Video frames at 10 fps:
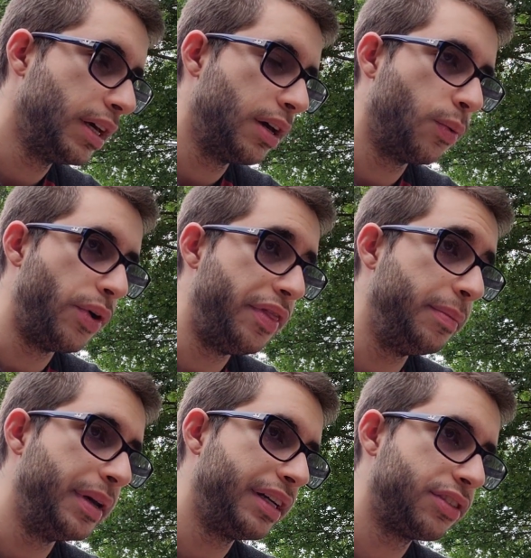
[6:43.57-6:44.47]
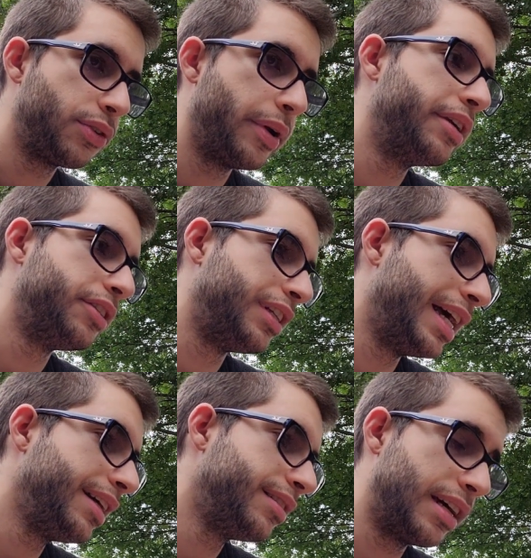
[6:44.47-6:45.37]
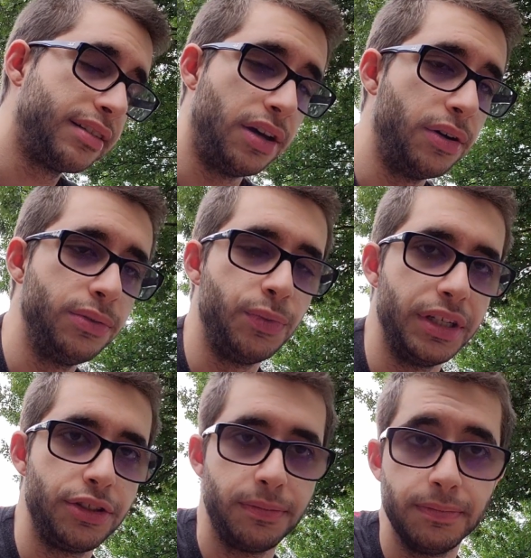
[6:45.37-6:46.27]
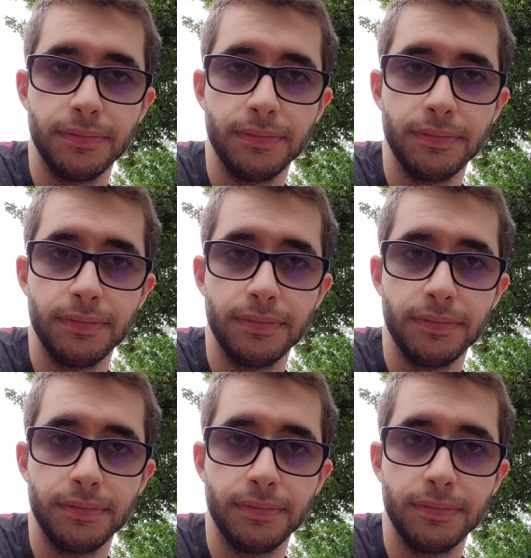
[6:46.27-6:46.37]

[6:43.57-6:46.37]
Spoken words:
When the biggest creators like Tectone, which